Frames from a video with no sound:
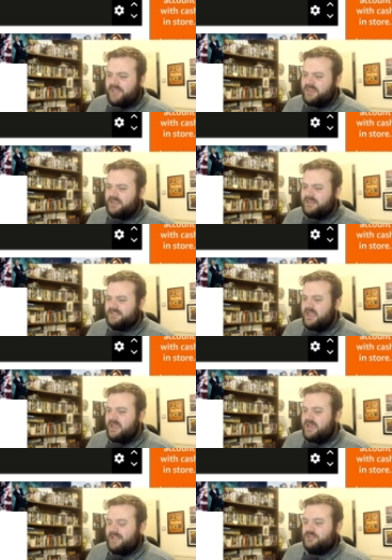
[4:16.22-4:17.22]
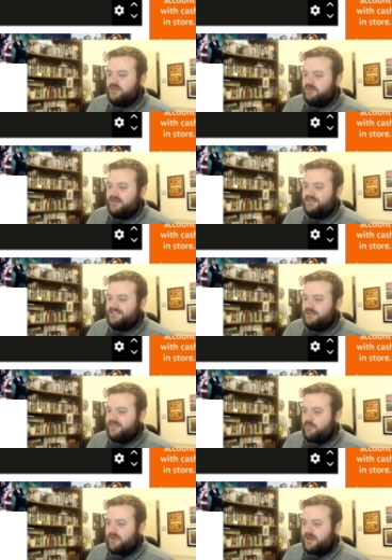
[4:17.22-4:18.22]
I think it's it's not really until
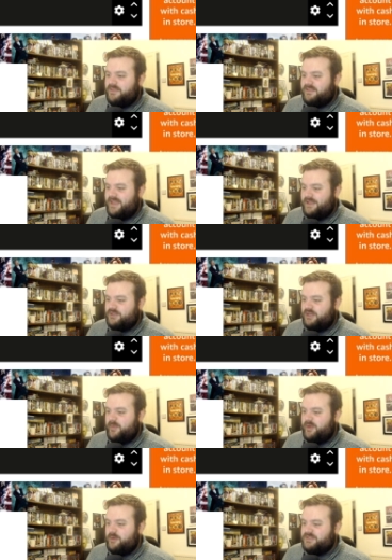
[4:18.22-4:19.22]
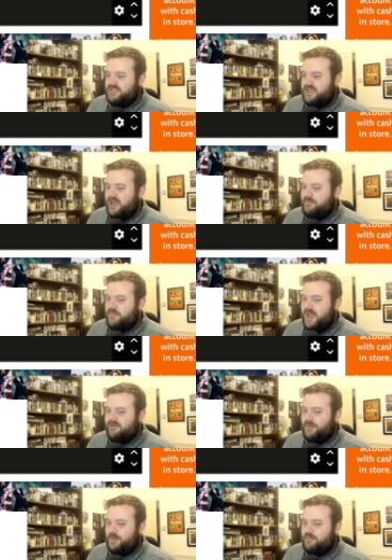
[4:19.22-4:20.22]
then when I think that Donna becomes a, a,
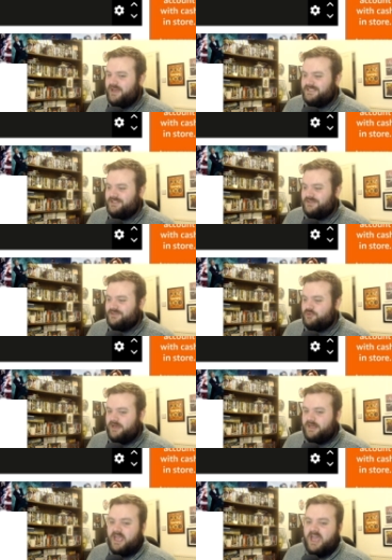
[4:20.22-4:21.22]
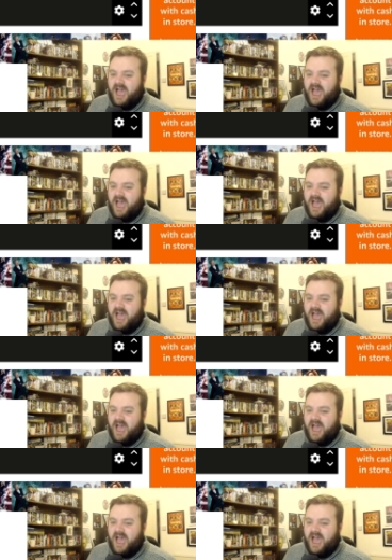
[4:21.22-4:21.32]
bearable presence on screen.